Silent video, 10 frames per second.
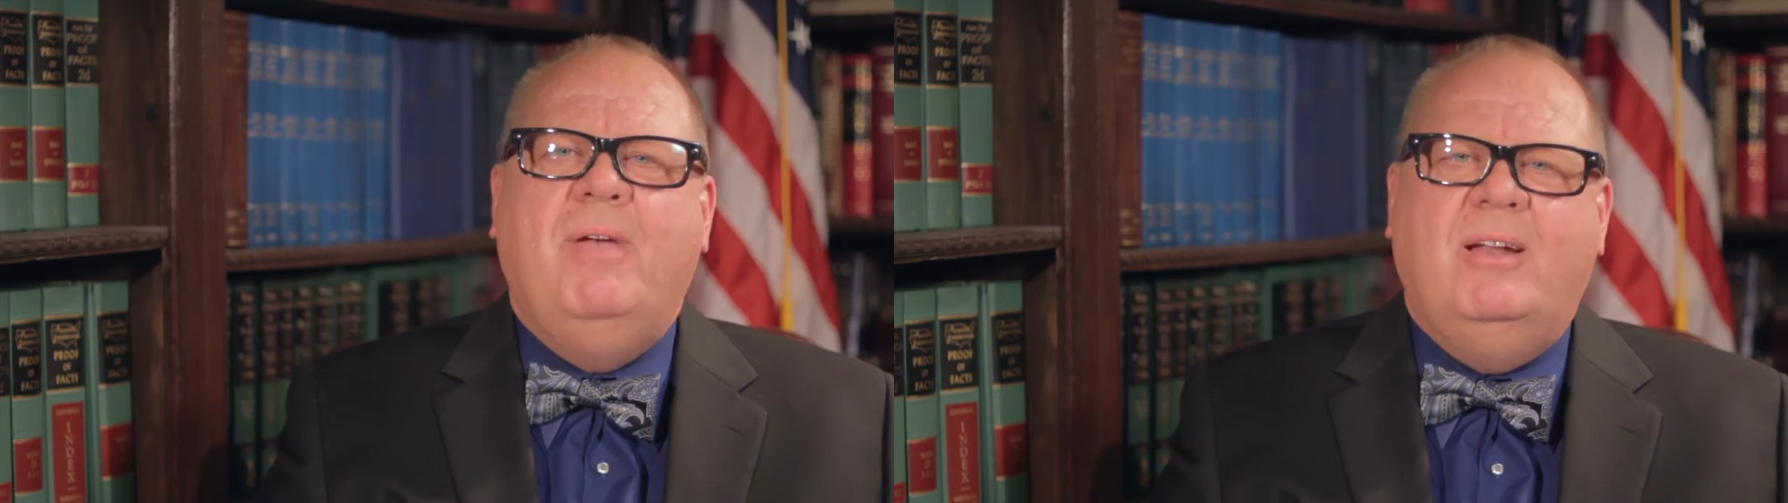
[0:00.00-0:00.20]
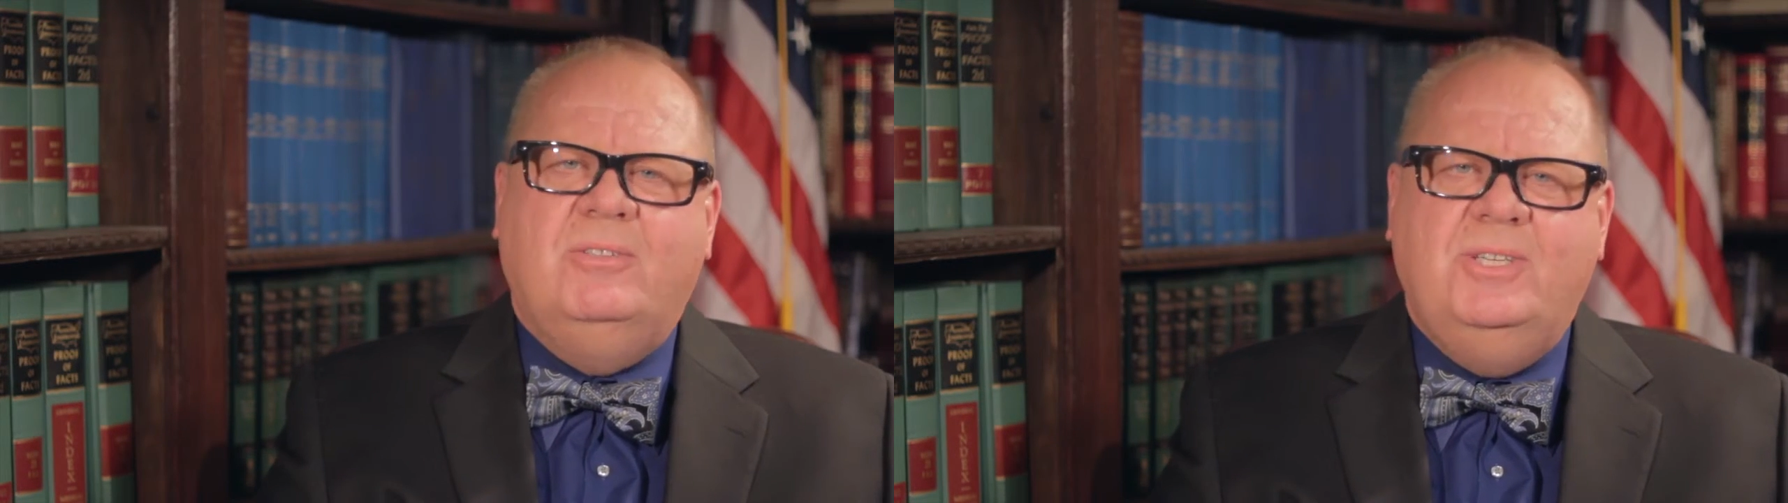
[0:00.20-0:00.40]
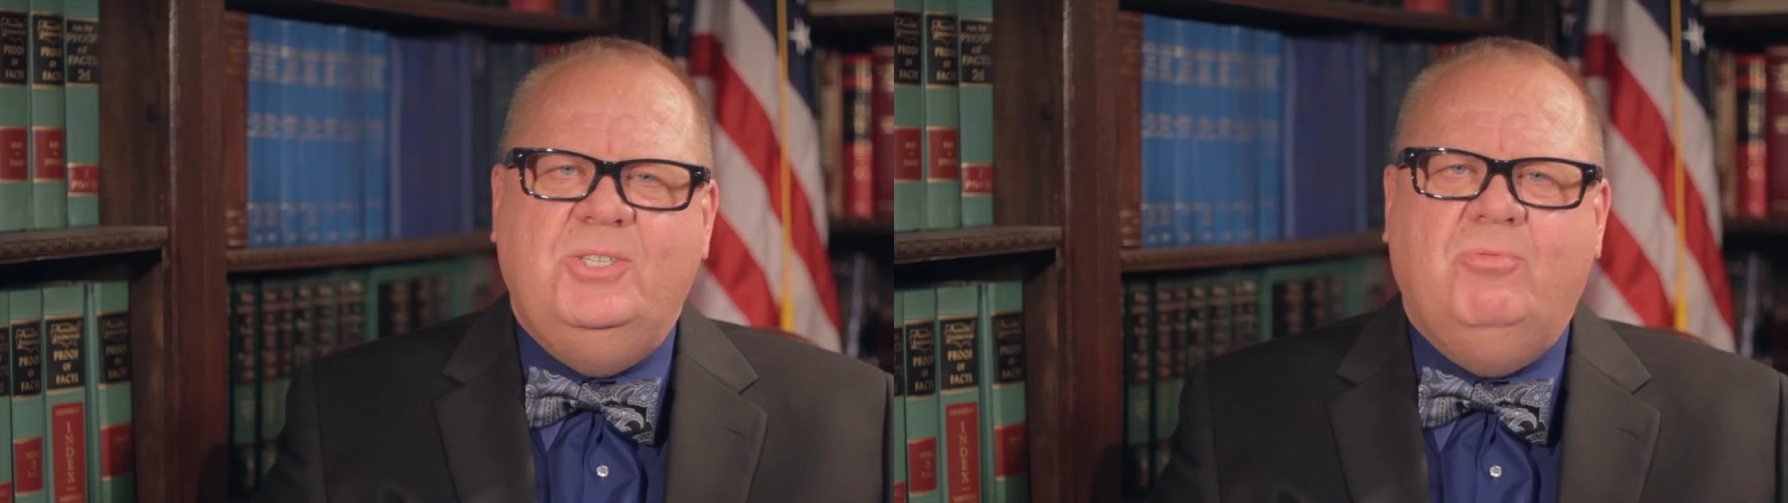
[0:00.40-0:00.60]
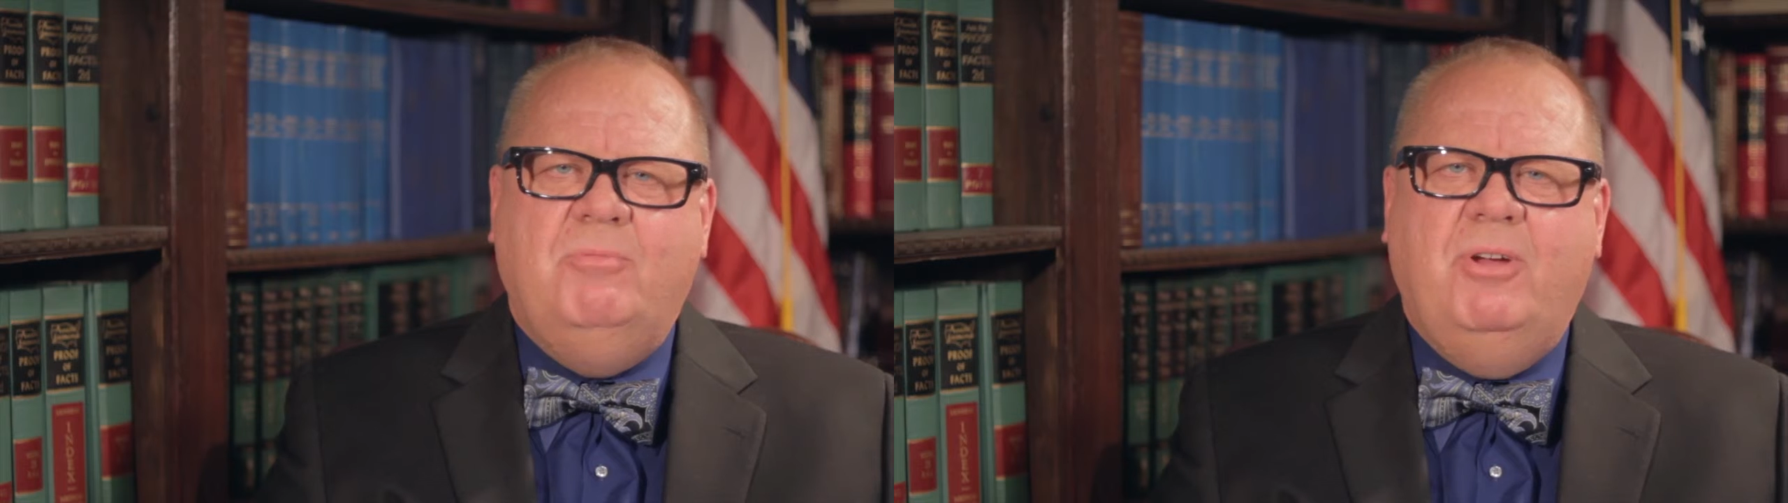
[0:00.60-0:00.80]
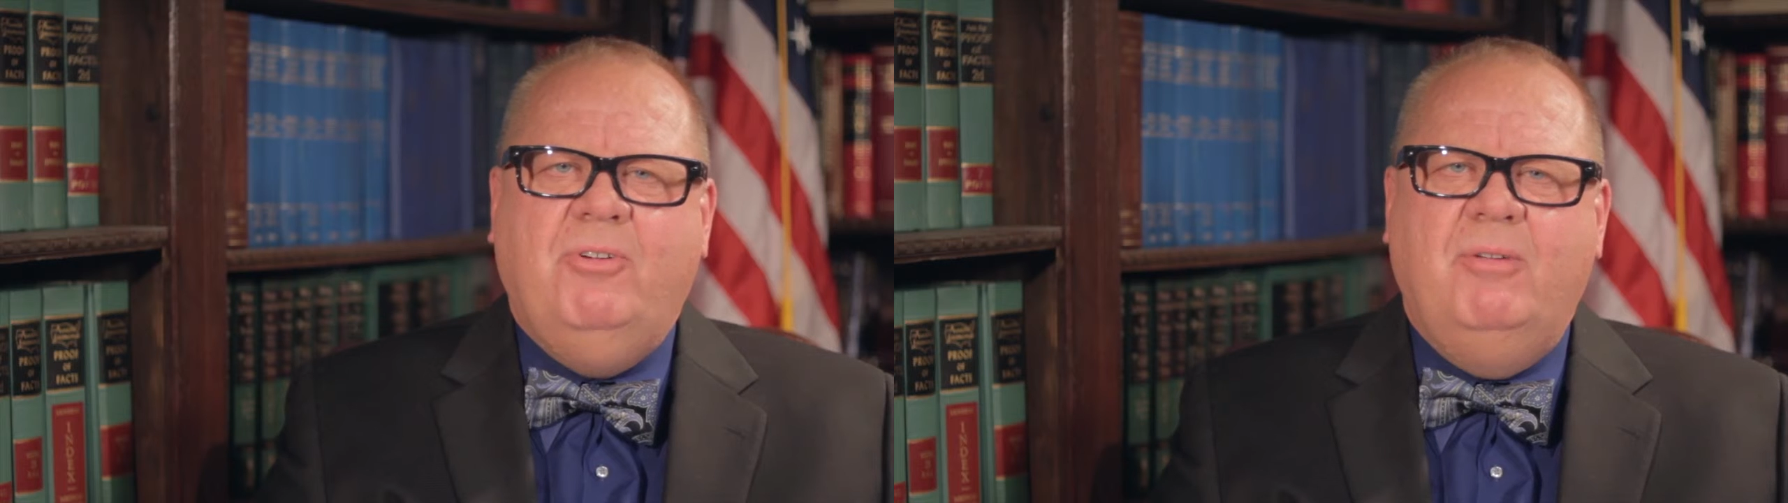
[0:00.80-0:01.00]
penalties
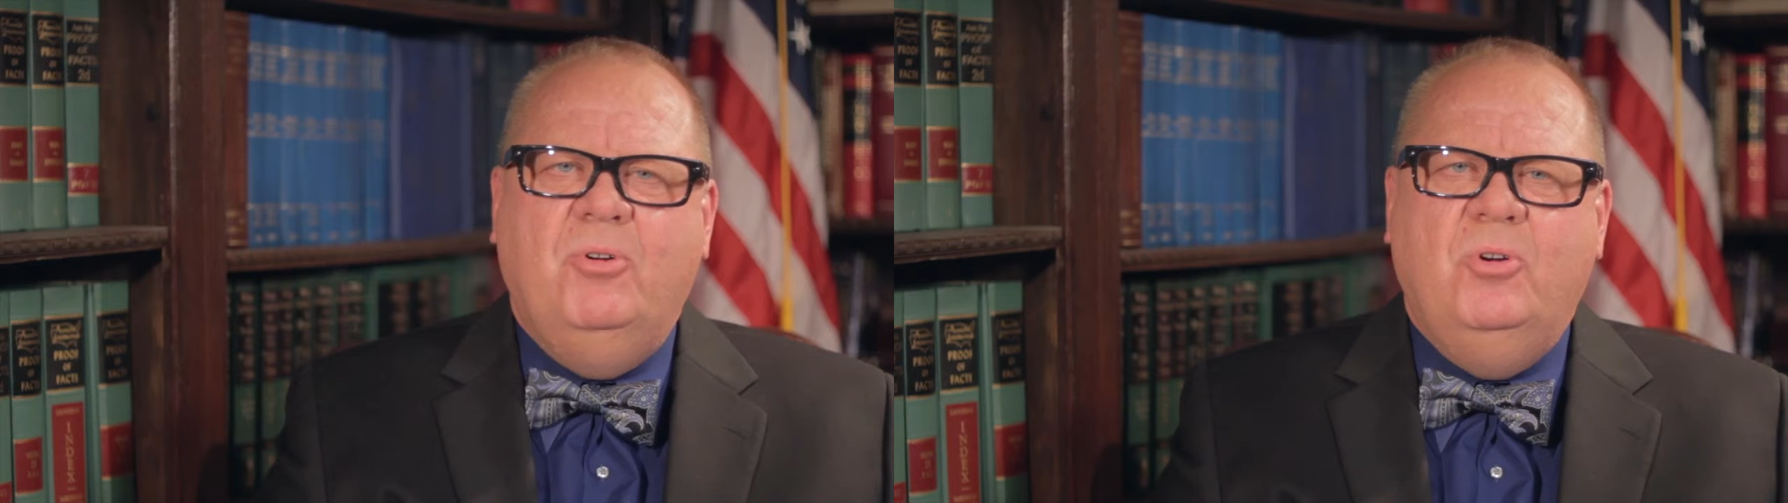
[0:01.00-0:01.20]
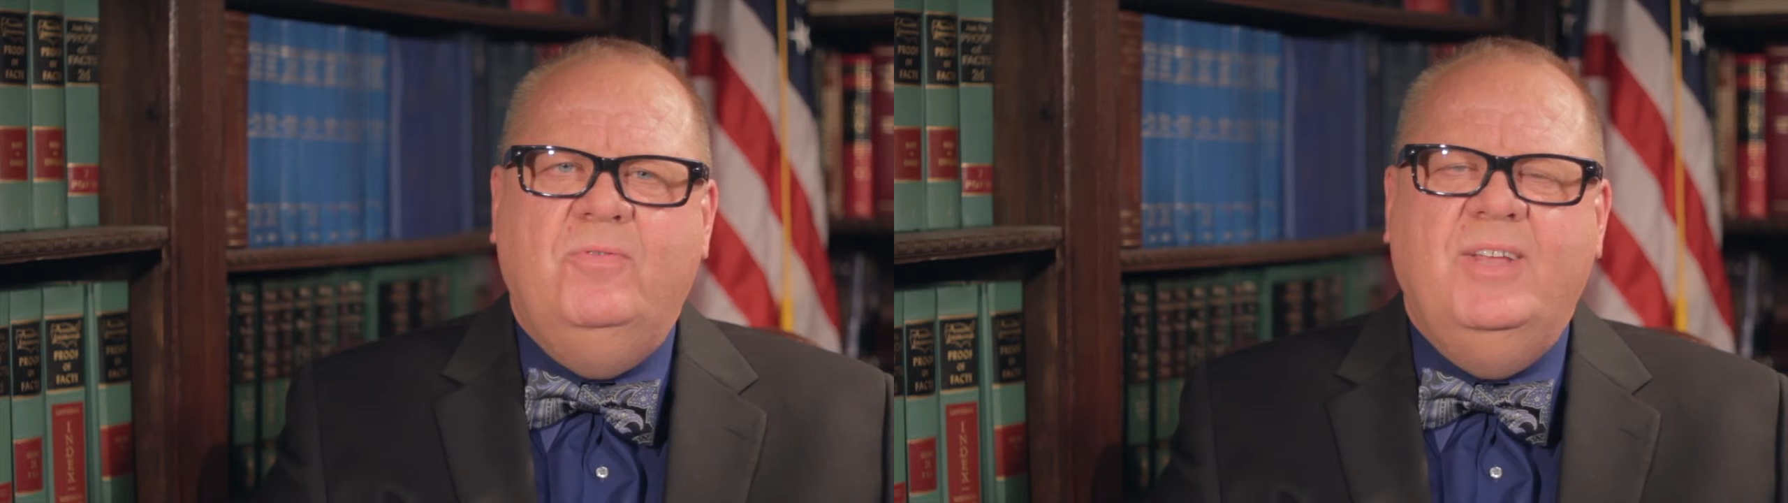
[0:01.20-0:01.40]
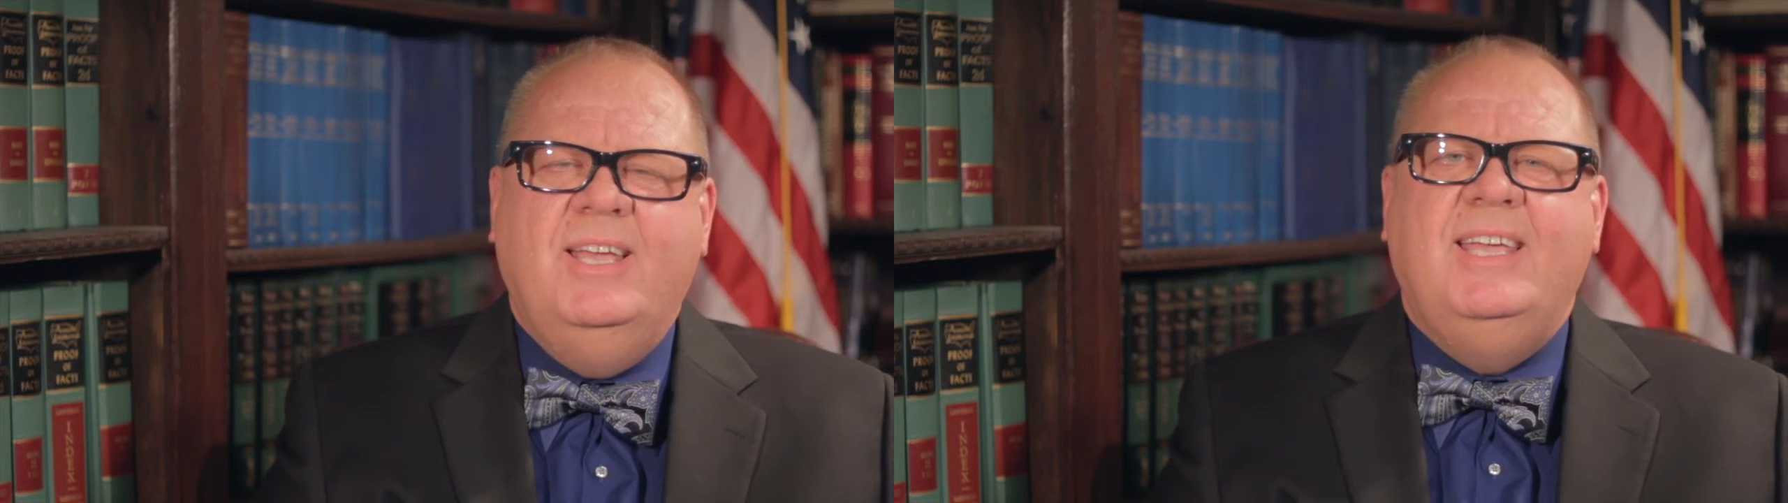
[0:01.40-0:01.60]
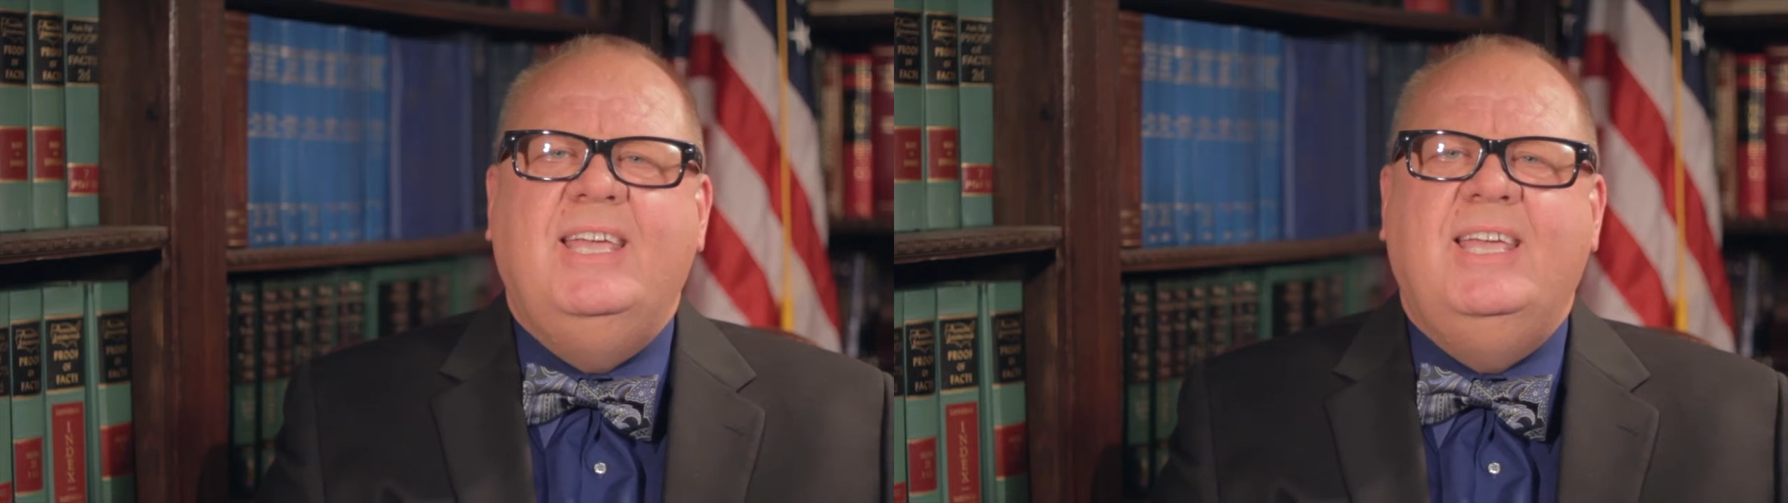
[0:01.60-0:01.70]
would be removed